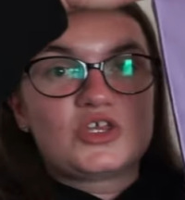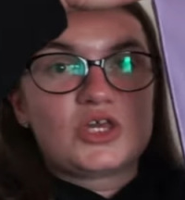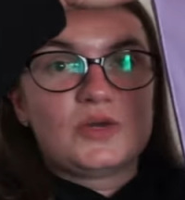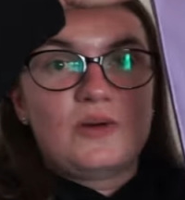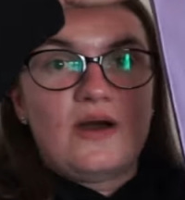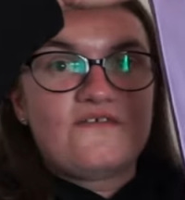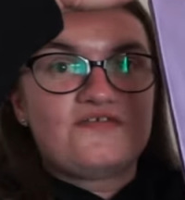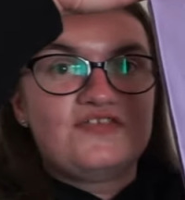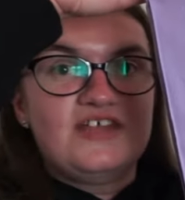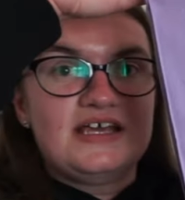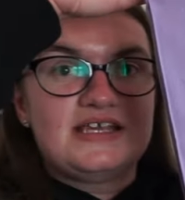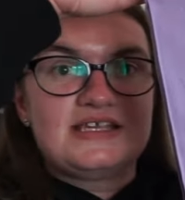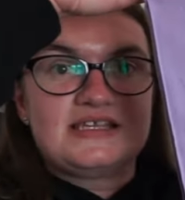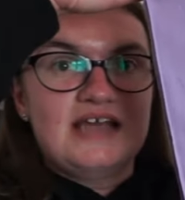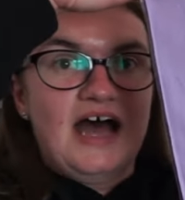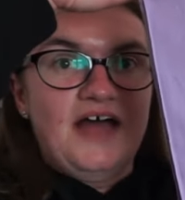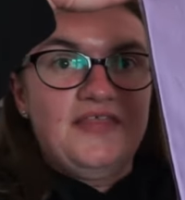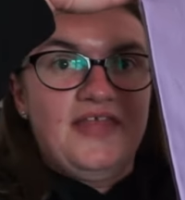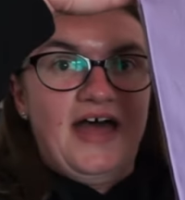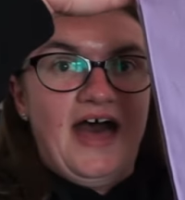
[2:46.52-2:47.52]
to have this
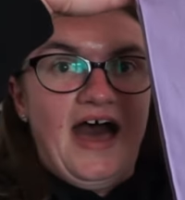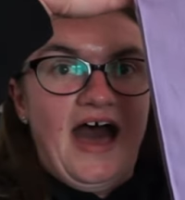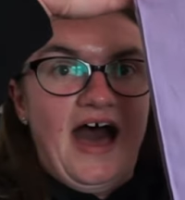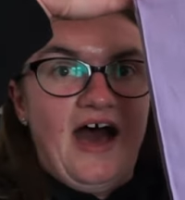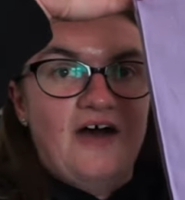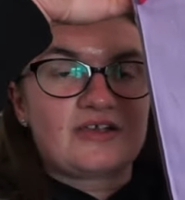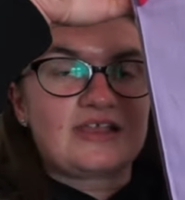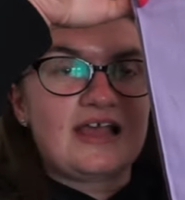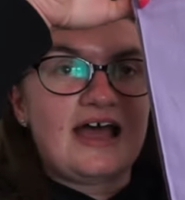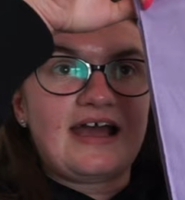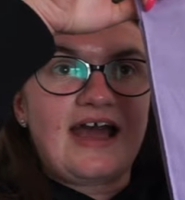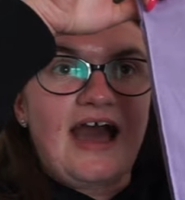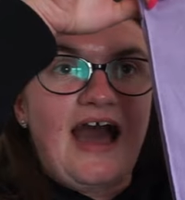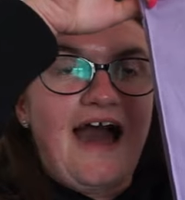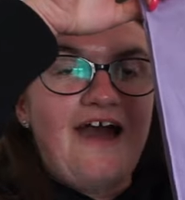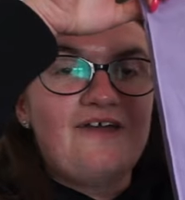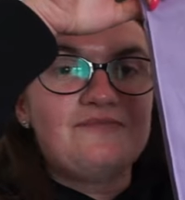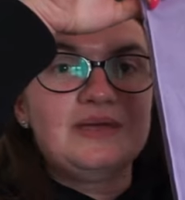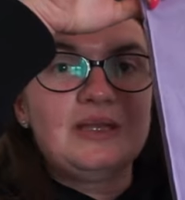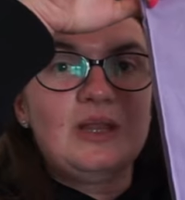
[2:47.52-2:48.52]
sat there, I was like,
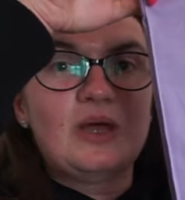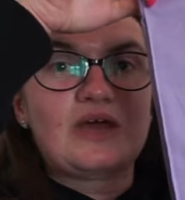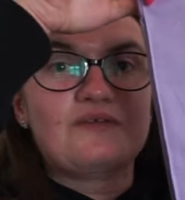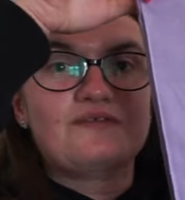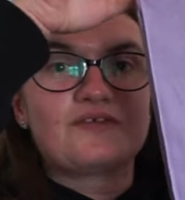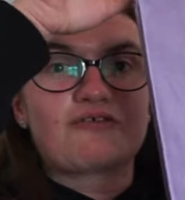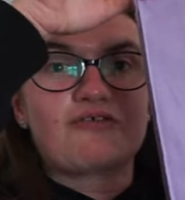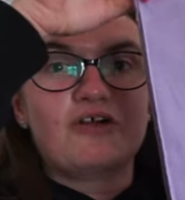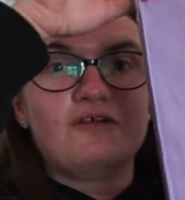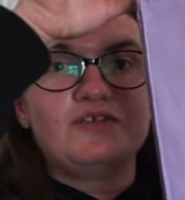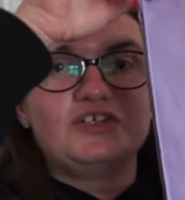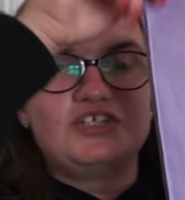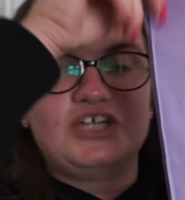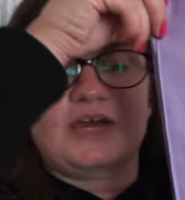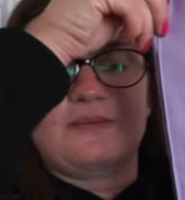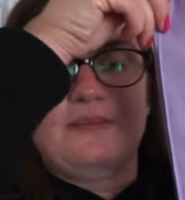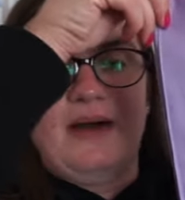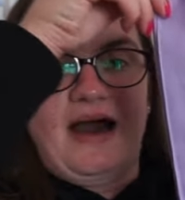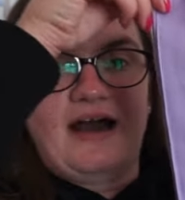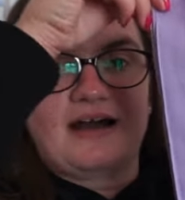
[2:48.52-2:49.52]
I've been looking for Groovy
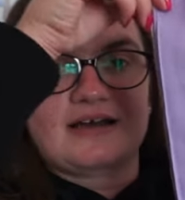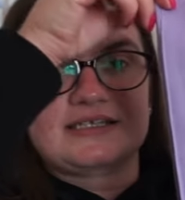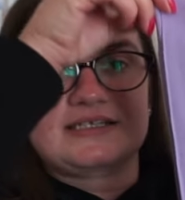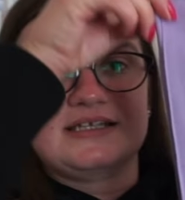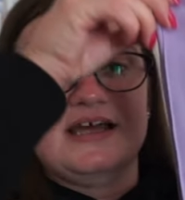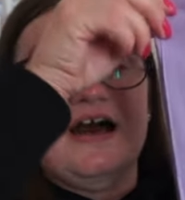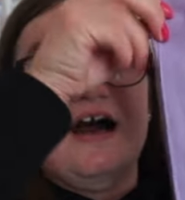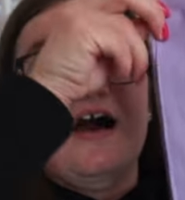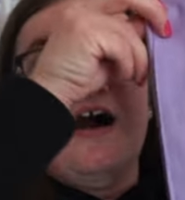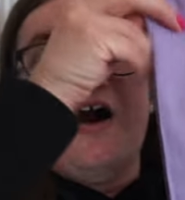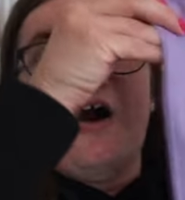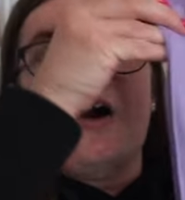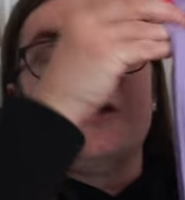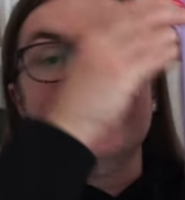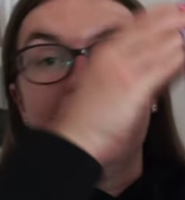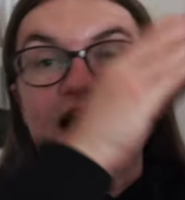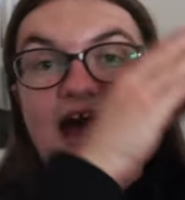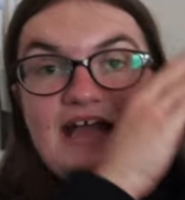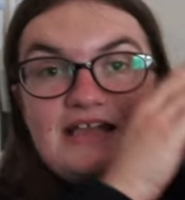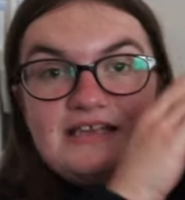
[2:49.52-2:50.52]
Chick bags on
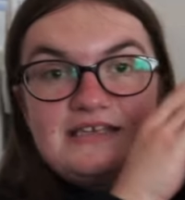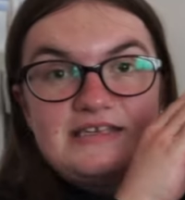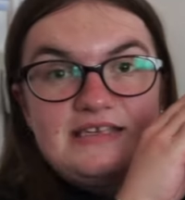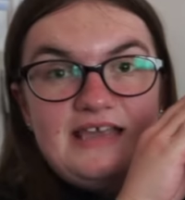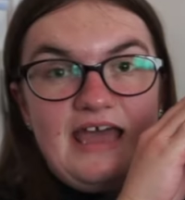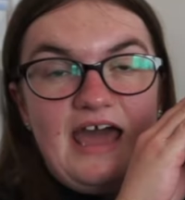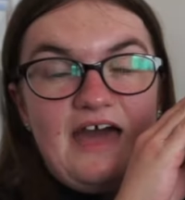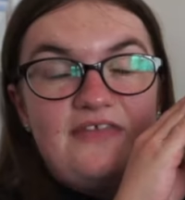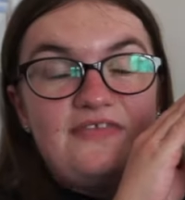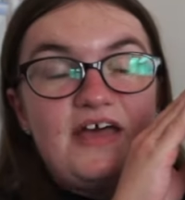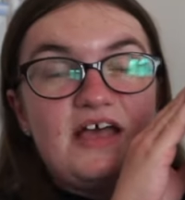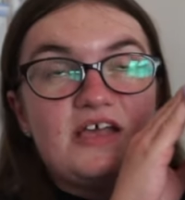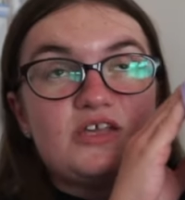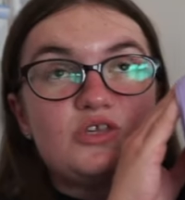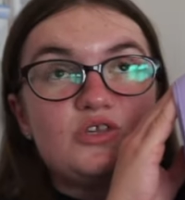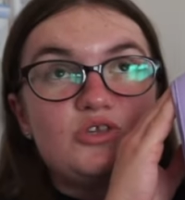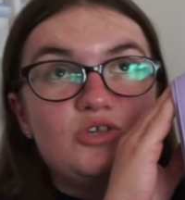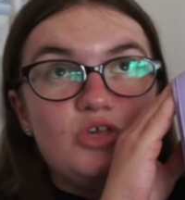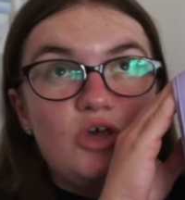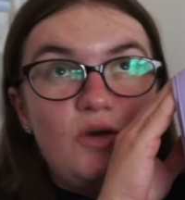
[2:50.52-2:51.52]
Etsy and they're
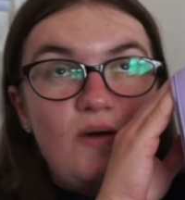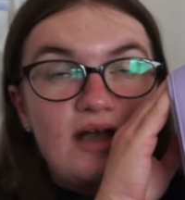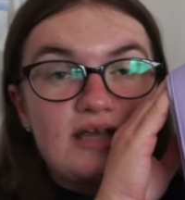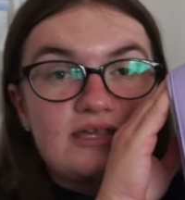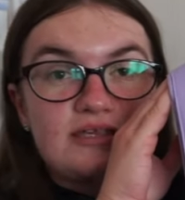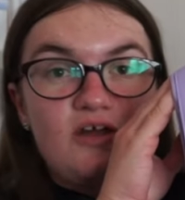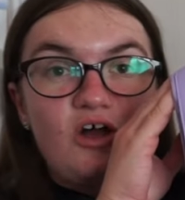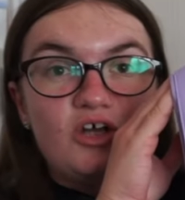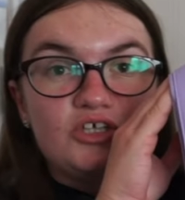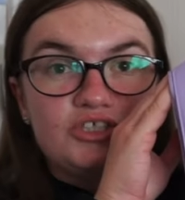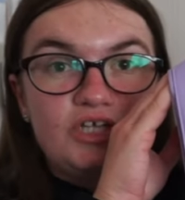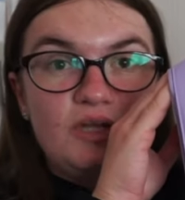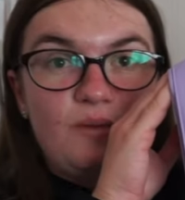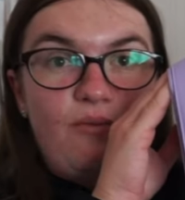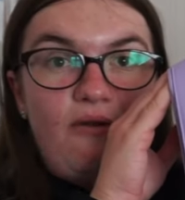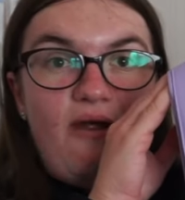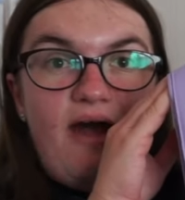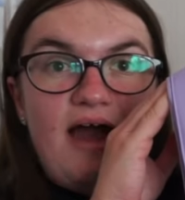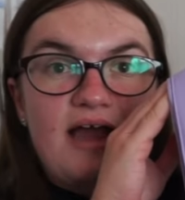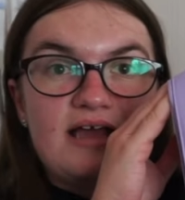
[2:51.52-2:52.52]
so extortionately
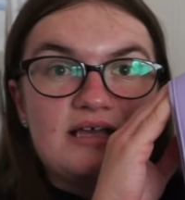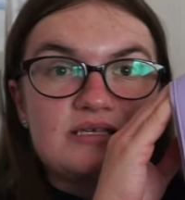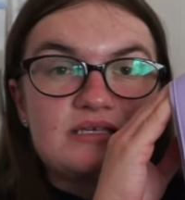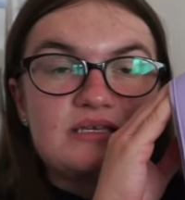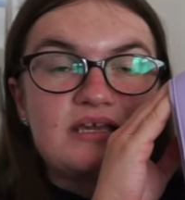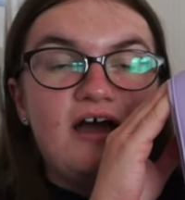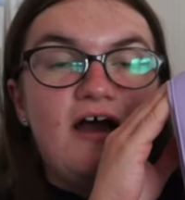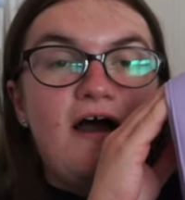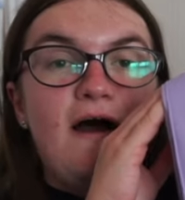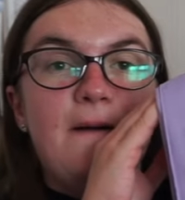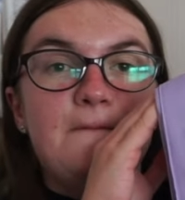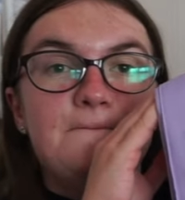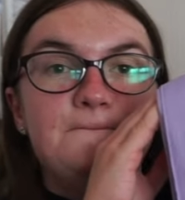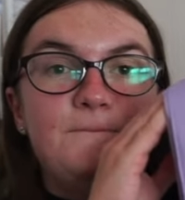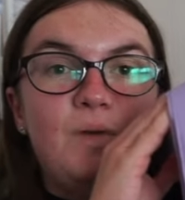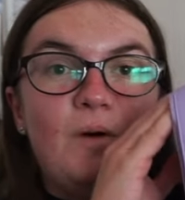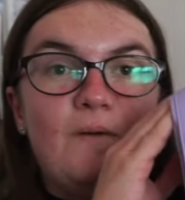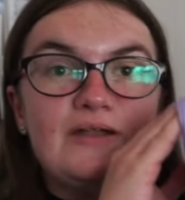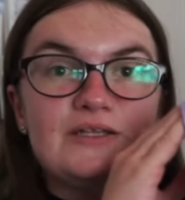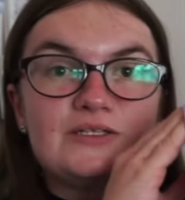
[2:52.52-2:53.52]
priced,
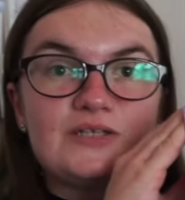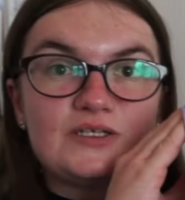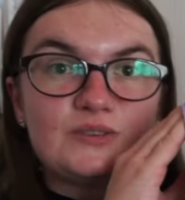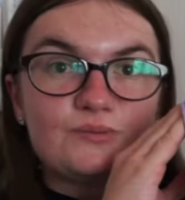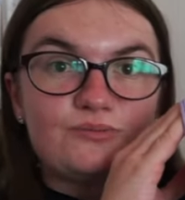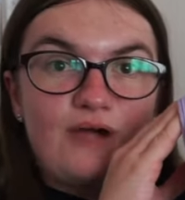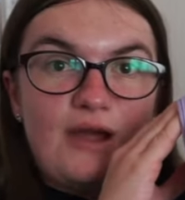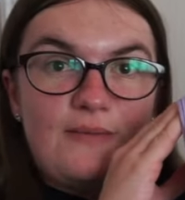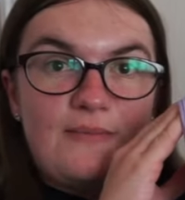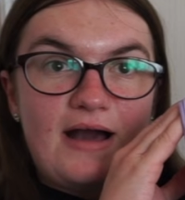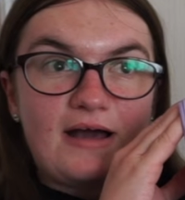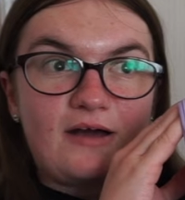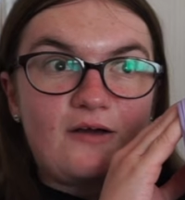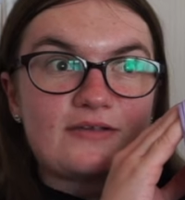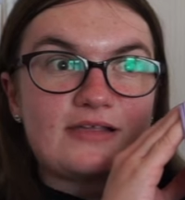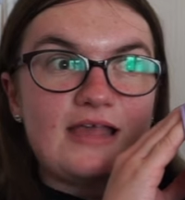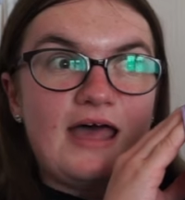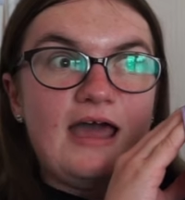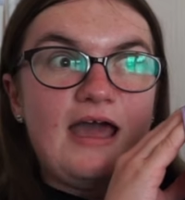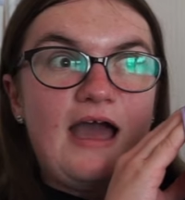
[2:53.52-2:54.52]
but when I saw some Primark I
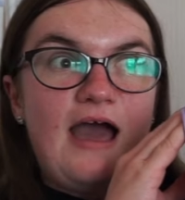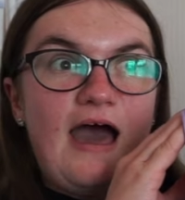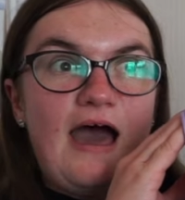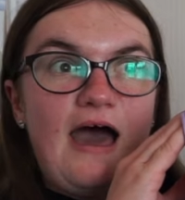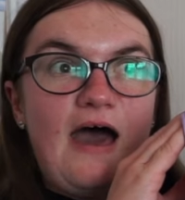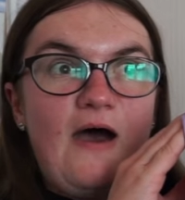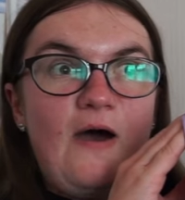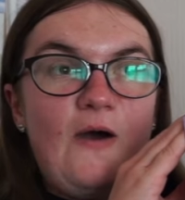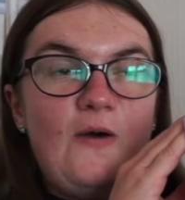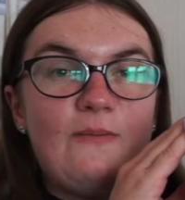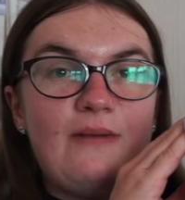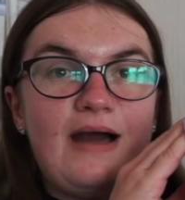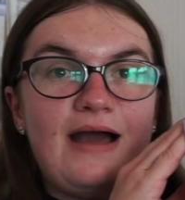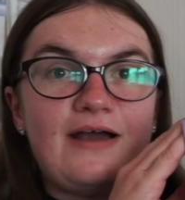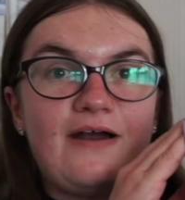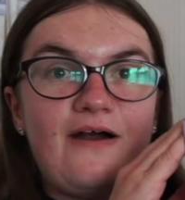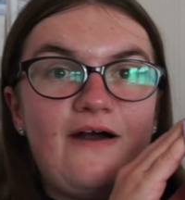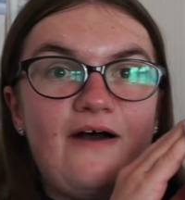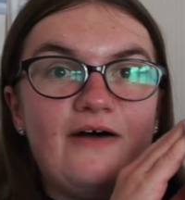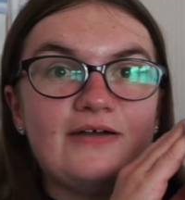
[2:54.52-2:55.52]
was like, oh my
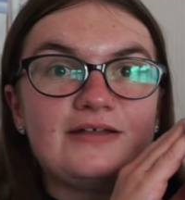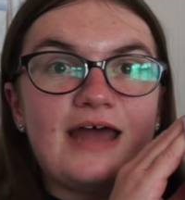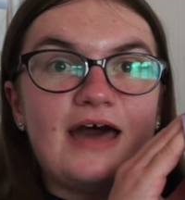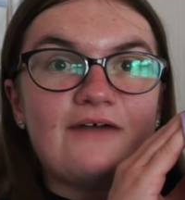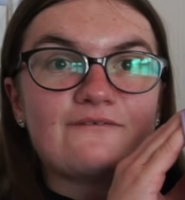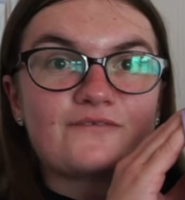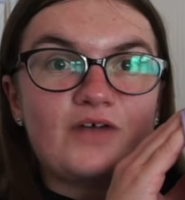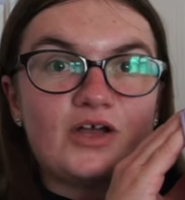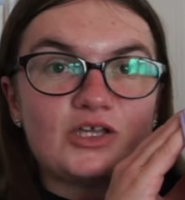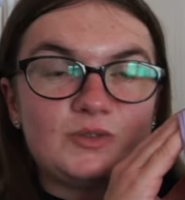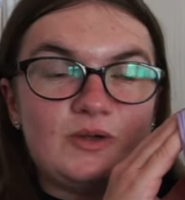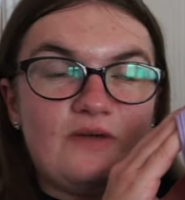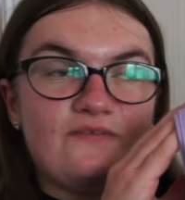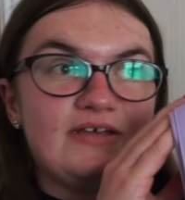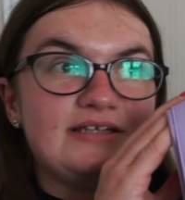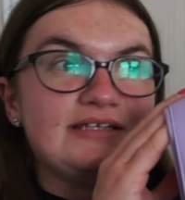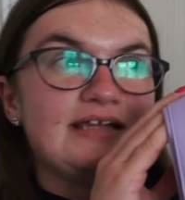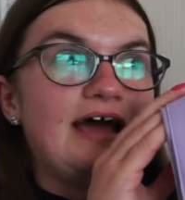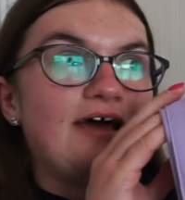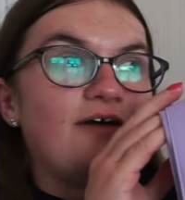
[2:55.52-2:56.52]
God, I've got to have
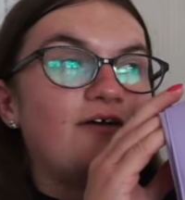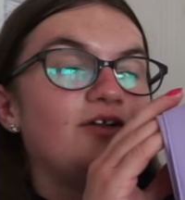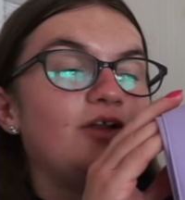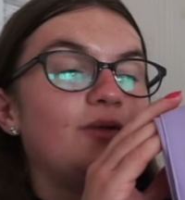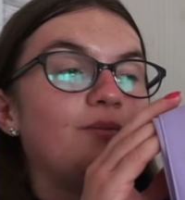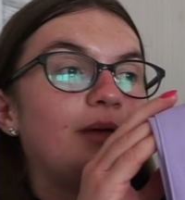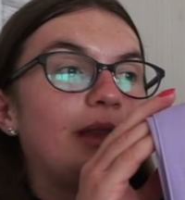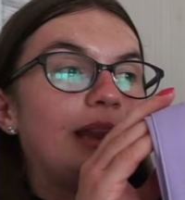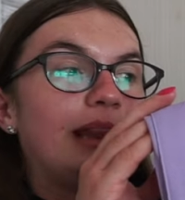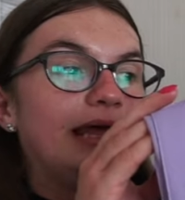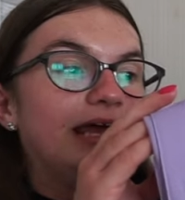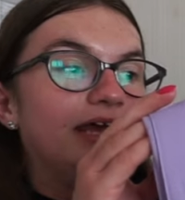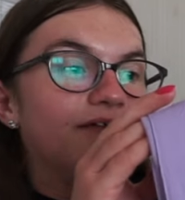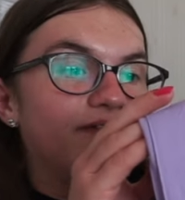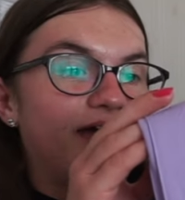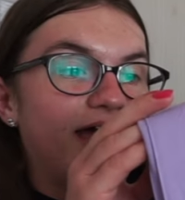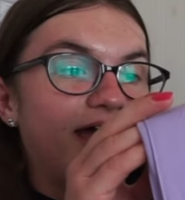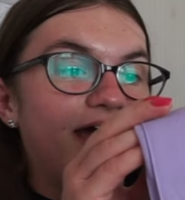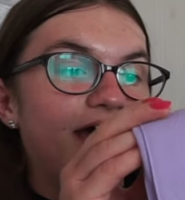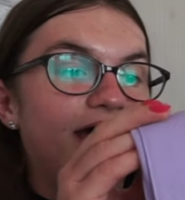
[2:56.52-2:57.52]
this. I could not believe
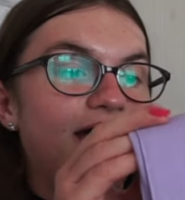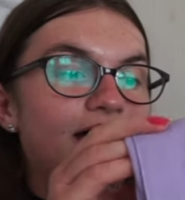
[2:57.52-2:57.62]
it.